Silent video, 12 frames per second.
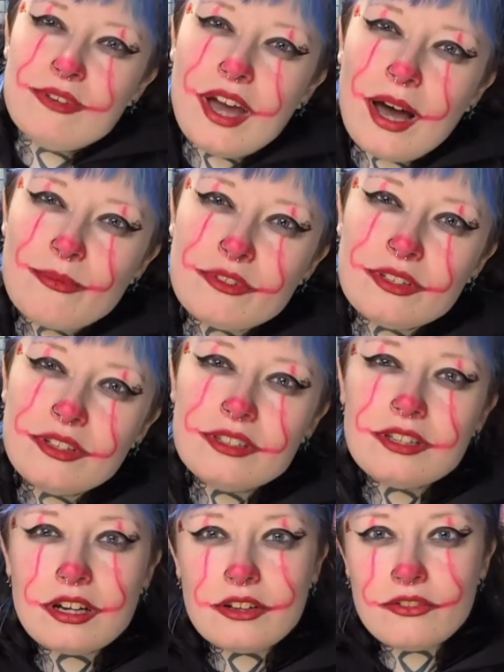be absolutely
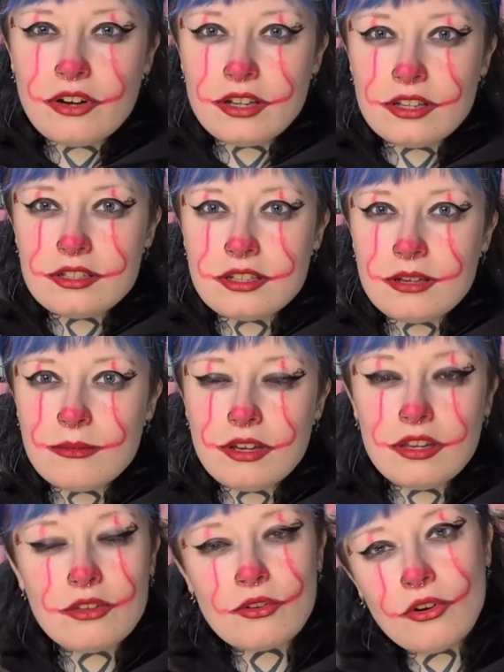terrified to see
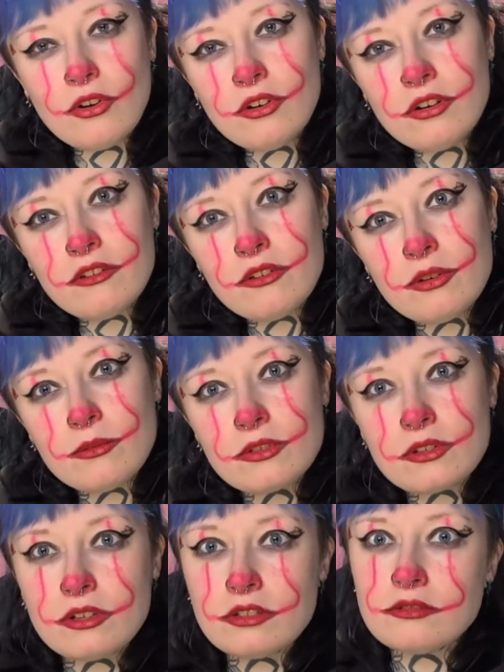me in the corner of your room
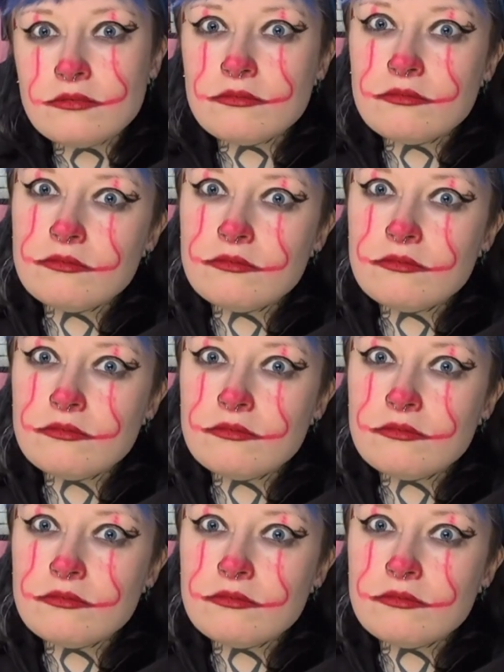just going,